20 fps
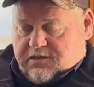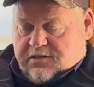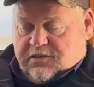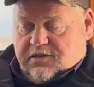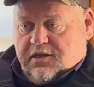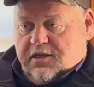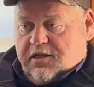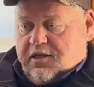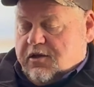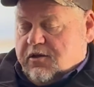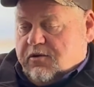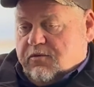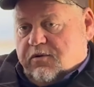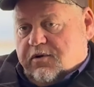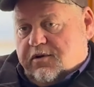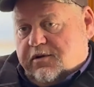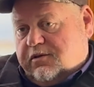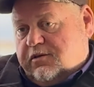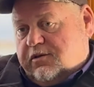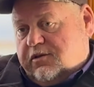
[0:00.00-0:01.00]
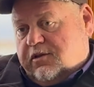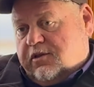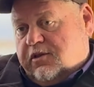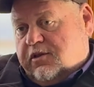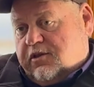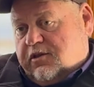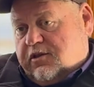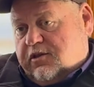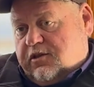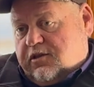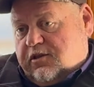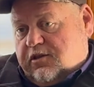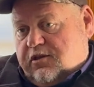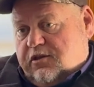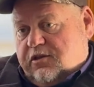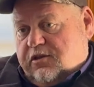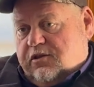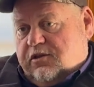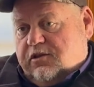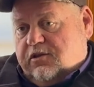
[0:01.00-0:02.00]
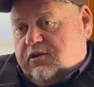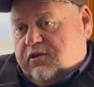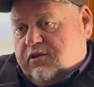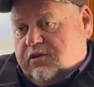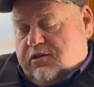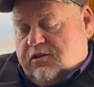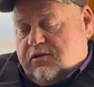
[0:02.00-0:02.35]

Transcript: Some sort of mechanical deal or anything like that.